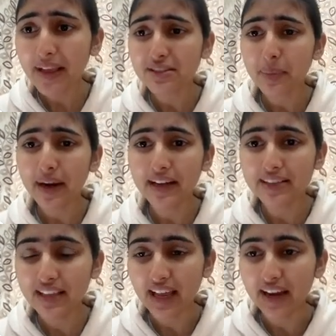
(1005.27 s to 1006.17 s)
The best
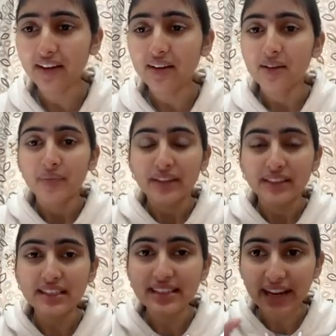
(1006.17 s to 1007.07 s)
part is that
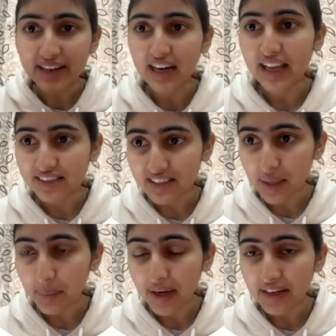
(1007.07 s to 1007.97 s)
this
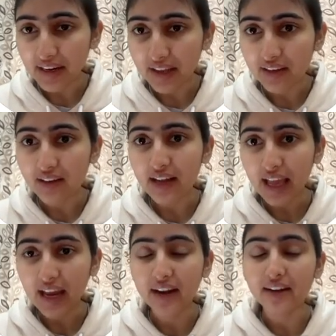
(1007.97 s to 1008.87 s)
centralized KPI tracker